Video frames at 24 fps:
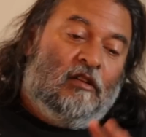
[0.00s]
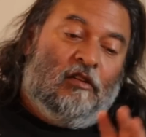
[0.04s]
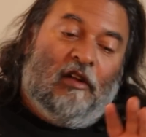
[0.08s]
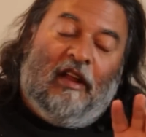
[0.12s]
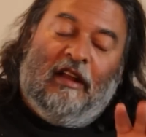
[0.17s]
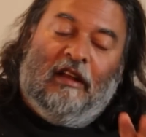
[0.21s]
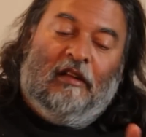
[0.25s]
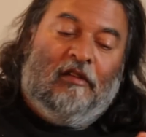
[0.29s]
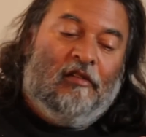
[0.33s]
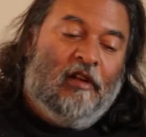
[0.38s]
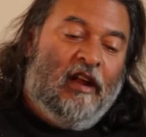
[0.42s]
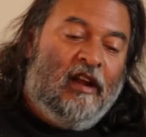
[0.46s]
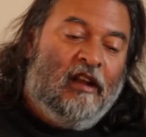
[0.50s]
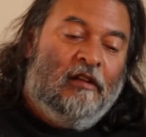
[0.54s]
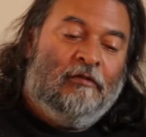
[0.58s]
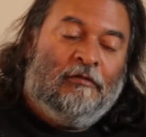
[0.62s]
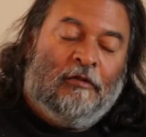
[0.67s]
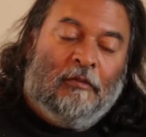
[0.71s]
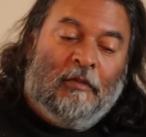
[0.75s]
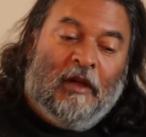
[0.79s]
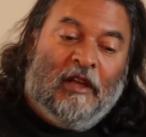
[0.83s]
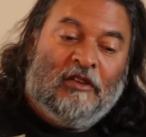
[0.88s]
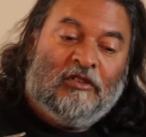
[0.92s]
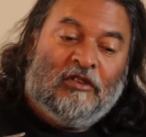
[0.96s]
great
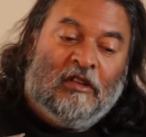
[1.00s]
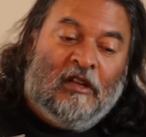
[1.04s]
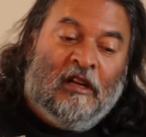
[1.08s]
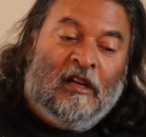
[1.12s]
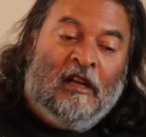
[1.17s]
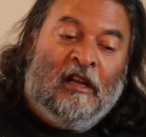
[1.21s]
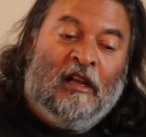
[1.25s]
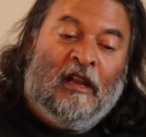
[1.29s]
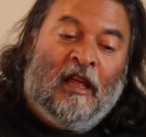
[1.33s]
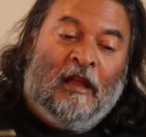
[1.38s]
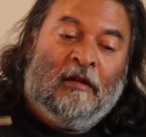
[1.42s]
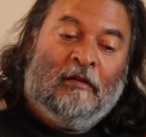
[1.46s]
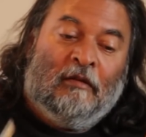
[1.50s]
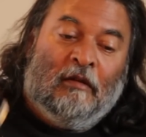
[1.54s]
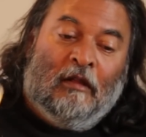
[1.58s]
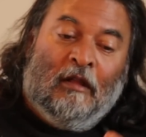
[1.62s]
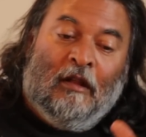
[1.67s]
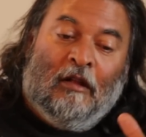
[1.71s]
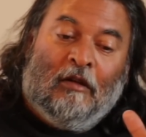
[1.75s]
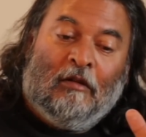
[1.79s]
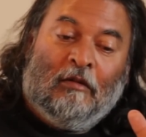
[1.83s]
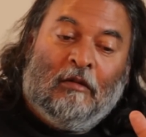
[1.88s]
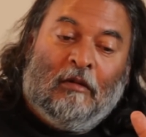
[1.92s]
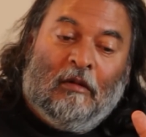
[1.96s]
information in it, and
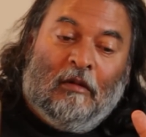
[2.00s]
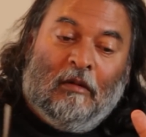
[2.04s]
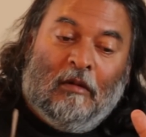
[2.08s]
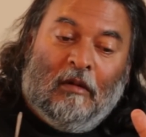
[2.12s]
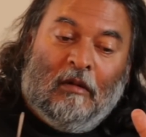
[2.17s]
you know,